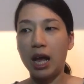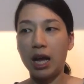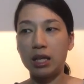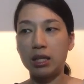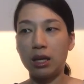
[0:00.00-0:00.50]

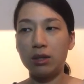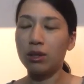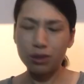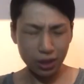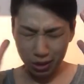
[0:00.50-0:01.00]
and
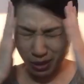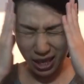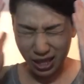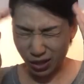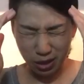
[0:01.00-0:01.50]
not
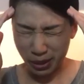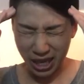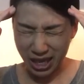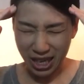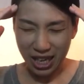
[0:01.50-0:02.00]

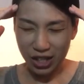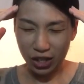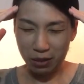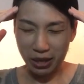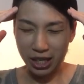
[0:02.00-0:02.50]

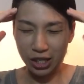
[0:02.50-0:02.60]
eBay,